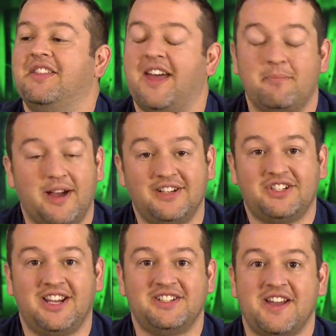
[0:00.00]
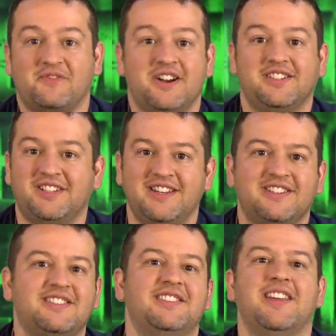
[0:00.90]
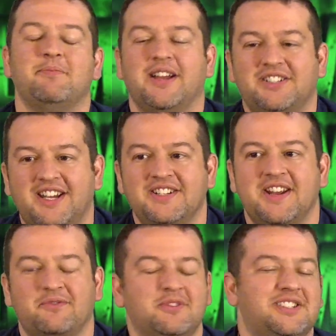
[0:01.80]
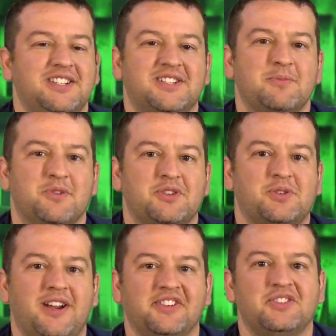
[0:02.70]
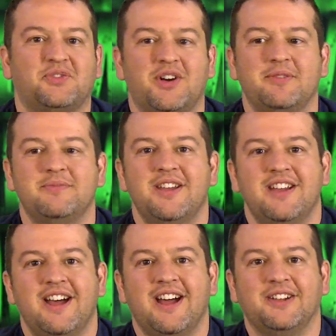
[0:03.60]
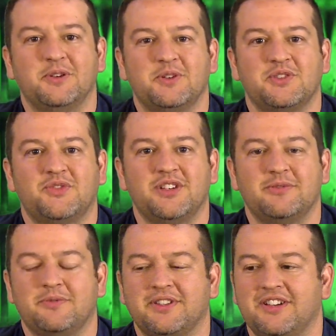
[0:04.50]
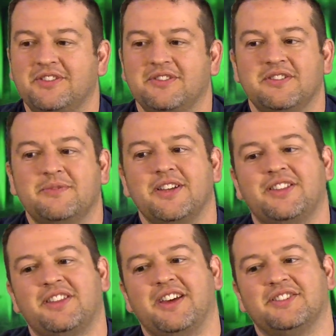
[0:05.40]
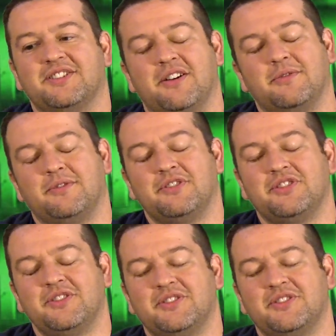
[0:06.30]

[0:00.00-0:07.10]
That might change after I see it. That might change after we see some more trailers from Lucasfilm and what they're doing with Star Wars.